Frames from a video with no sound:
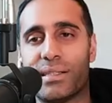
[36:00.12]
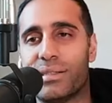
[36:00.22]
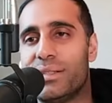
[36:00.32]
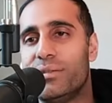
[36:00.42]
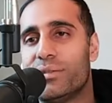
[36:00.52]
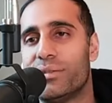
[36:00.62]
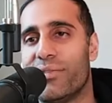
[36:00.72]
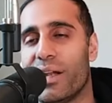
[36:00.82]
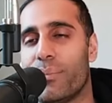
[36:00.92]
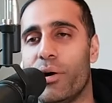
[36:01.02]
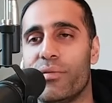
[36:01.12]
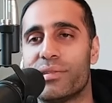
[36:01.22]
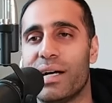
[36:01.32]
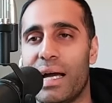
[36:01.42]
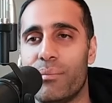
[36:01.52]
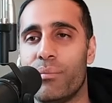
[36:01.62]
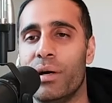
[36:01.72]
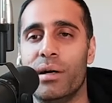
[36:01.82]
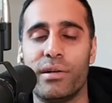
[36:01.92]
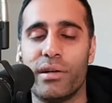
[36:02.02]
continue to develop over time.
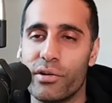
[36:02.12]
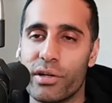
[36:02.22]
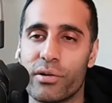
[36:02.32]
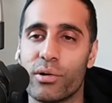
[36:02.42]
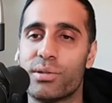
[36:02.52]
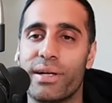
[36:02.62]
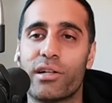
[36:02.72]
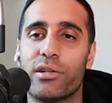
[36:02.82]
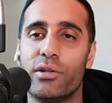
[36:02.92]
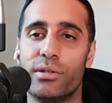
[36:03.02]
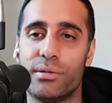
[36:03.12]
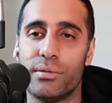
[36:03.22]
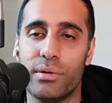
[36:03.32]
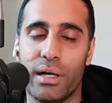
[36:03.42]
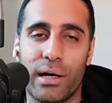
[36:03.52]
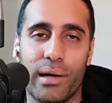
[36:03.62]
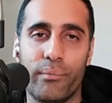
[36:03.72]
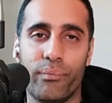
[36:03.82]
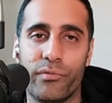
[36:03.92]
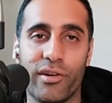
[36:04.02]
You know, you could also include
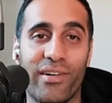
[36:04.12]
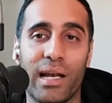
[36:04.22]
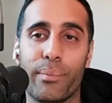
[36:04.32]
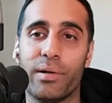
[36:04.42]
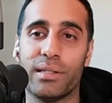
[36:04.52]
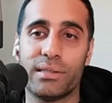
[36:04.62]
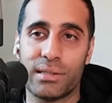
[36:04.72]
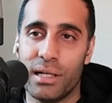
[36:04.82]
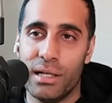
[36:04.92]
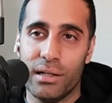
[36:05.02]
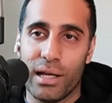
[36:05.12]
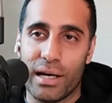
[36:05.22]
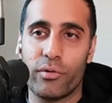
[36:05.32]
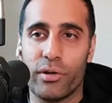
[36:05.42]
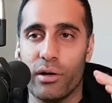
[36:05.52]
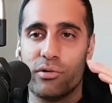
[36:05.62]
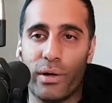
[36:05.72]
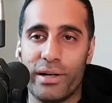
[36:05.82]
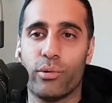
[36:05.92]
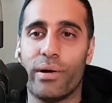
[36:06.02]
um, developers. Like, you know,
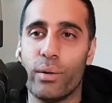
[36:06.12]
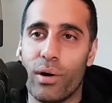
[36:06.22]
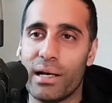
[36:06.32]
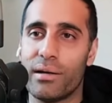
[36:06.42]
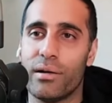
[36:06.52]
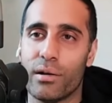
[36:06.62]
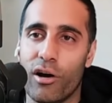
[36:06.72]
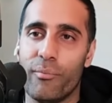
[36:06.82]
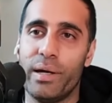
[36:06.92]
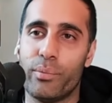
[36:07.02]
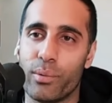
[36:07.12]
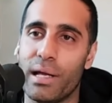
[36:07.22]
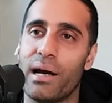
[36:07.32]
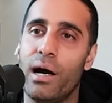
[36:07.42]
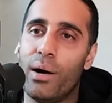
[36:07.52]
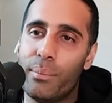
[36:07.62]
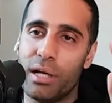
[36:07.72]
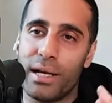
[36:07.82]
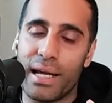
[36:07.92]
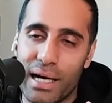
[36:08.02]
2021, a lot of people were like, oh, I'm
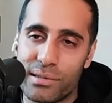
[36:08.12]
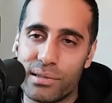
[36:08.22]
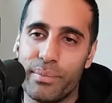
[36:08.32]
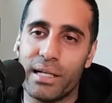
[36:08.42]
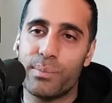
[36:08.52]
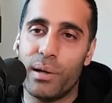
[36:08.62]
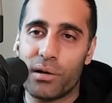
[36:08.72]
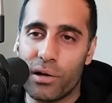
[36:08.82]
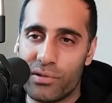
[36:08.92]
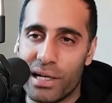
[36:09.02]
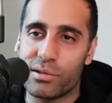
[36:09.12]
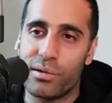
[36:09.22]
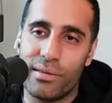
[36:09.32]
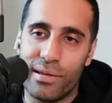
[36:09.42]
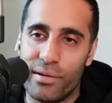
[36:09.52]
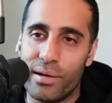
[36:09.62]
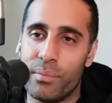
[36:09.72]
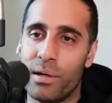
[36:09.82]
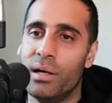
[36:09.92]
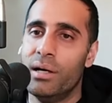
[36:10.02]
learning how to make smart contracts on
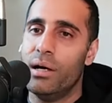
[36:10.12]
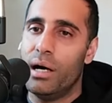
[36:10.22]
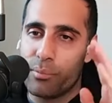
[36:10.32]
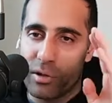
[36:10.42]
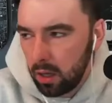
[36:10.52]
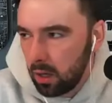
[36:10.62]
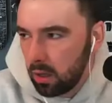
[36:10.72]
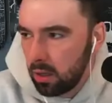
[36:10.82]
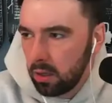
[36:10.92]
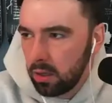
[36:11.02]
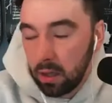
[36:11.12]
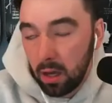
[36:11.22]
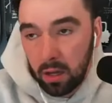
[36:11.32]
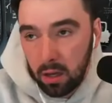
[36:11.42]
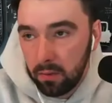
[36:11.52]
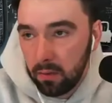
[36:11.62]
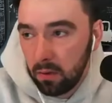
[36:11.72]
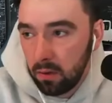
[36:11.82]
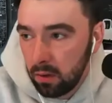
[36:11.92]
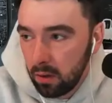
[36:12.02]
Ethereum. I'm yeah, to yeah. go yeah, into
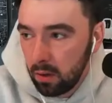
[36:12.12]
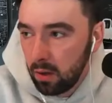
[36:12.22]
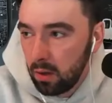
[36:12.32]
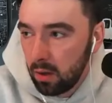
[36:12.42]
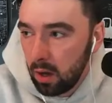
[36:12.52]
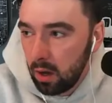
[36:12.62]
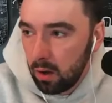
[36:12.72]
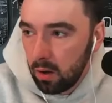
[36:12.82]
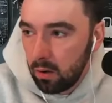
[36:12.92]
this. And Solana